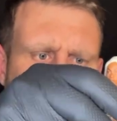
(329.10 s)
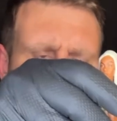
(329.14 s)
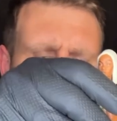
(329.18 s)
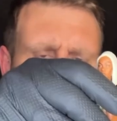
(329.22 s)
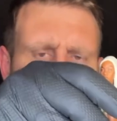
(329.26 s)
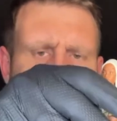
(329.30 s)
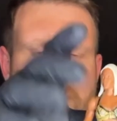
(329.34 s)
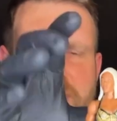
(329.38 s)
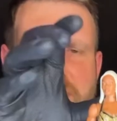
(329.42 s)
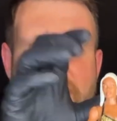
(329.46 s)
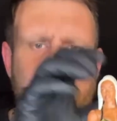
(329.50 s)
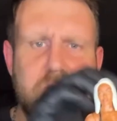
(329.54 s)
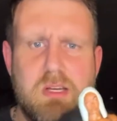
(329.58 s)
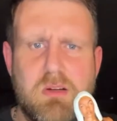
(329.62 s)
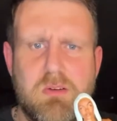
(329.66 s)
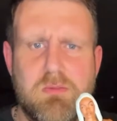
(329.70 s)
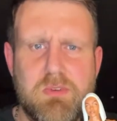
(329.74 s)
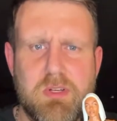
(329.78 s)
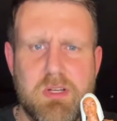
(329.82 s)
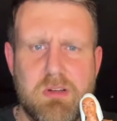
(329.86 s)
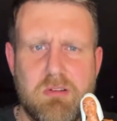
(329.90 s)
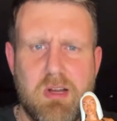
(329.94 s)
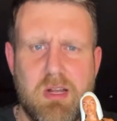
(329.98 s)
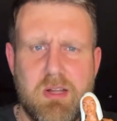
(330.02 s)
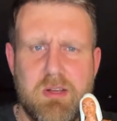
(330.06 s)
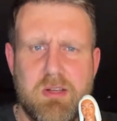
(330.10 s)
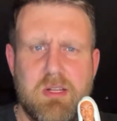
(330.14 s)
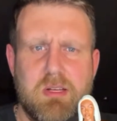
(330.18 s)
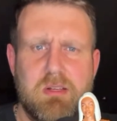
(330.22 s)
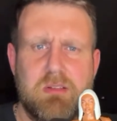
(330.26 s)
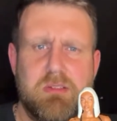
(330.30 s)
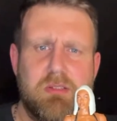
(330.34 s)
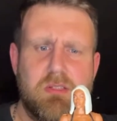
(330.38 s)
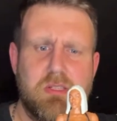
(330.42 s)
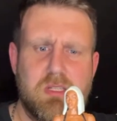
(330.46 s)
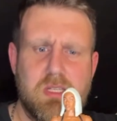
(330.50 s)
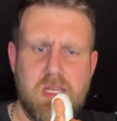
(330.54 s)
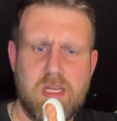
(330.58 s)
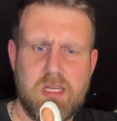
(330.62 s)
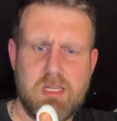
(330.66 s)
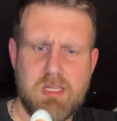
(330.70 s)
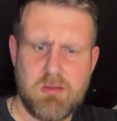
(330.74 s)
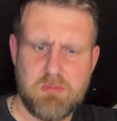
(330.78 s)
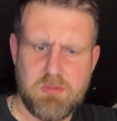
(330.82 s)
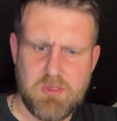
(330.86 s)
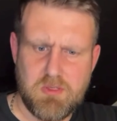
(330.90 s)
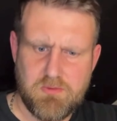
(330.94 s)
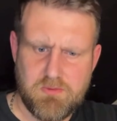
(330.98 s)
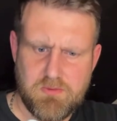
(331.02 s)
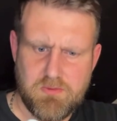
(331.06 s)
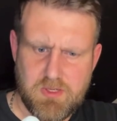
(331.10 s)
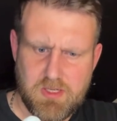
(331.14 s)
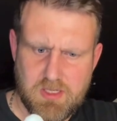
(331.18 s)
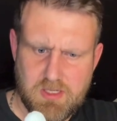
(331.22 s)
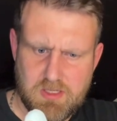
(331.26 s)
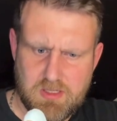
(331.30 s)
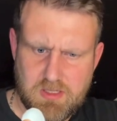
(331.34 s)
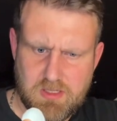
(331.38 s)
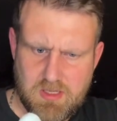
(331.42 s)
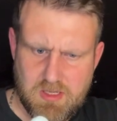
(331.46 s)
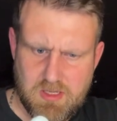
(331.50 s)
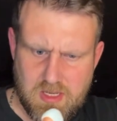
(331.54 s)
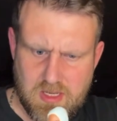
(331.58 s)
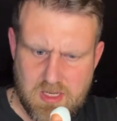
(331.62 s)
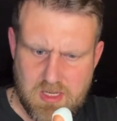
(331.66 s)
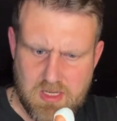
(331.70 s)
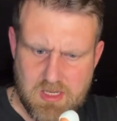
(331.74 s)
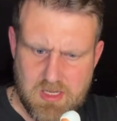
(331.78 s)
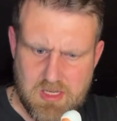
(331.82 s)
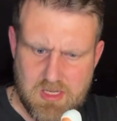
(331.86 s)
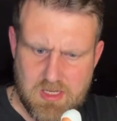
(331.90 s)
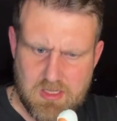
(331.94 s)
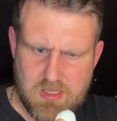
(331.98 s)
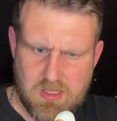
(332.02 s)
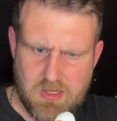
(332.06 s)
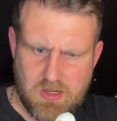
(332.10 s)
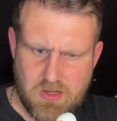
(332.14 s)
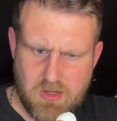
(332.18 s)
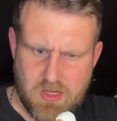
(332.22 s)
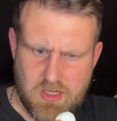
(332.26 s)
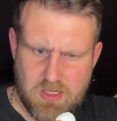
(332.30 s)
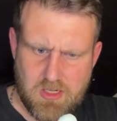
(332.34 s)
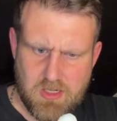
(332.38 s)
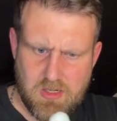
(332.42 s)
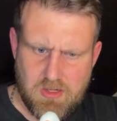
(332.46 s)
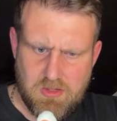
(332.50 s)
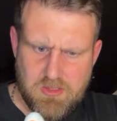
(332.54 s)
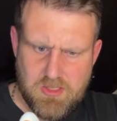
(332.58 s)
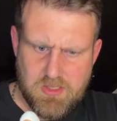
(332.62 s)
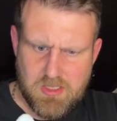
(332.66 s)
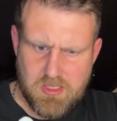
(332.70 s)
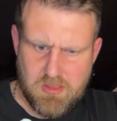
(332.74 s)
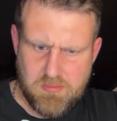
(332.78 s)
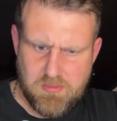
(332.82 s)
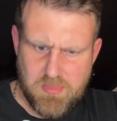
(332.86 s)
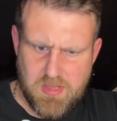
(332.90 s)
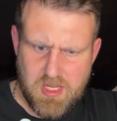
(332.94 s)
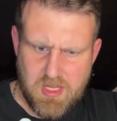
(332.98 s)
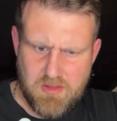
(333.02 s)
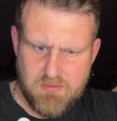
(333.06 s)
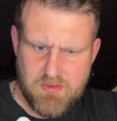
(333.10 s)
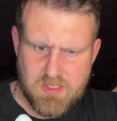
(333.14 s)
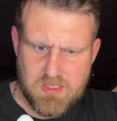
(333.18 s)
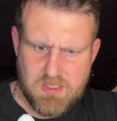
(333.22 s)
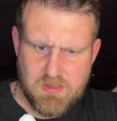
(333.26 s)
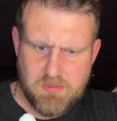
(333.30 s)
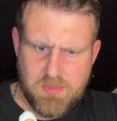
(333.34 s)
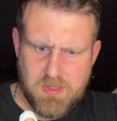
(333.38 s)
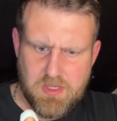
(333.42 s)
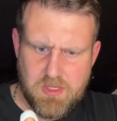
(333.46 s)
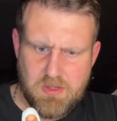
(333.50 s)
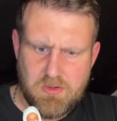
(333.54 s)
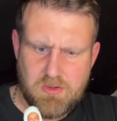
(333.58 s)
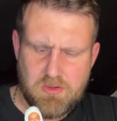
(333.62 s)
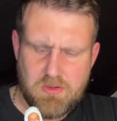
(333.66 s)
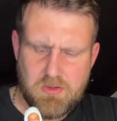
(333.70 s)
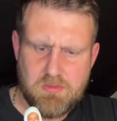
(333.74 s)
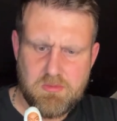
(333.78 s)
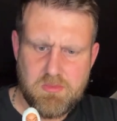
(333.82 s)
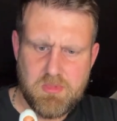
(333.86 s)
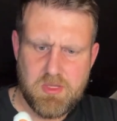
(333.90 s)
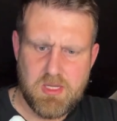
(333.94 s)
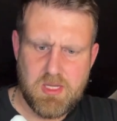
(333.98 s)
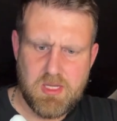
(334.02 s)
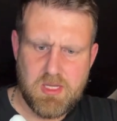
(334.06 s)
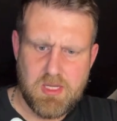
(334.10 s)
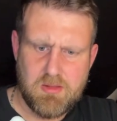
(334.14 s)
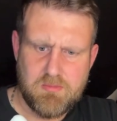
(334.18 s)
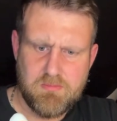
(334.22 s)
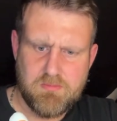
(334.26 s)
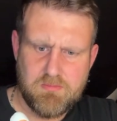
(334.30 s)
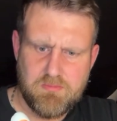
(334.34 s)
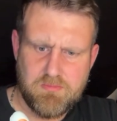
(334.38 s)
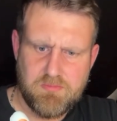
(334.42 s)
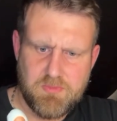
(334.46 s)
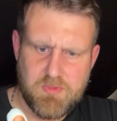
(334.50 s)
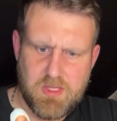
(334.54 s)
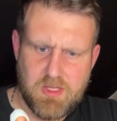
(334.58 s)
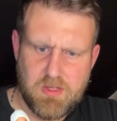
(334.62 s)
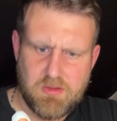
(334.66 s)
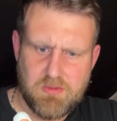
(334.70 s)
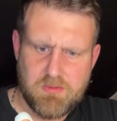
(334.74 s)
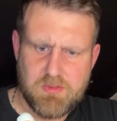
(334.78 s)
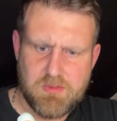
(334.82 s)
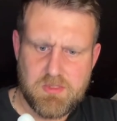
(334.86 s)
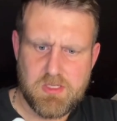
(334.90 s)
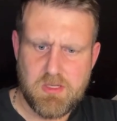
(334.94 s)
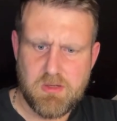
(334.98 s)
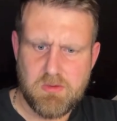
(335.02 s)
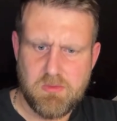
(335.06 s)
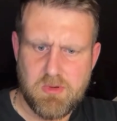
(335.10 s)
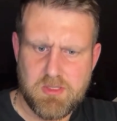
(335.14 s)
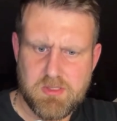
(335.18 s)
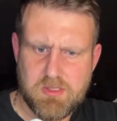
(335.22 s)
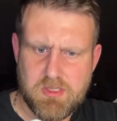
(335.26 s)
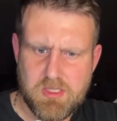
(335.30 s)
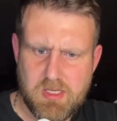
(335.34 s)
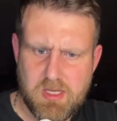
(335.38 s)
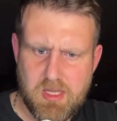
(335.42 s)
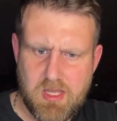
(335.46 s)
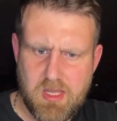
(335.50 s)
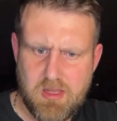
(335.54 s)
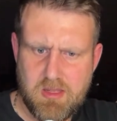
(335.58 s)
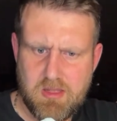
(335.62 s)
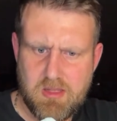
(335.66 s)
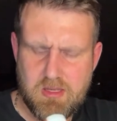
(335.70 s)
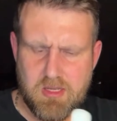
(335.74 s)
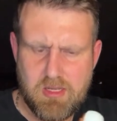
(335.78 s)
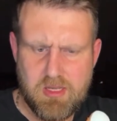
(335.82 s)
got a Mattel figure out now, so the AEW figure kind of loses a bit of its appeal, but you know, still one to get.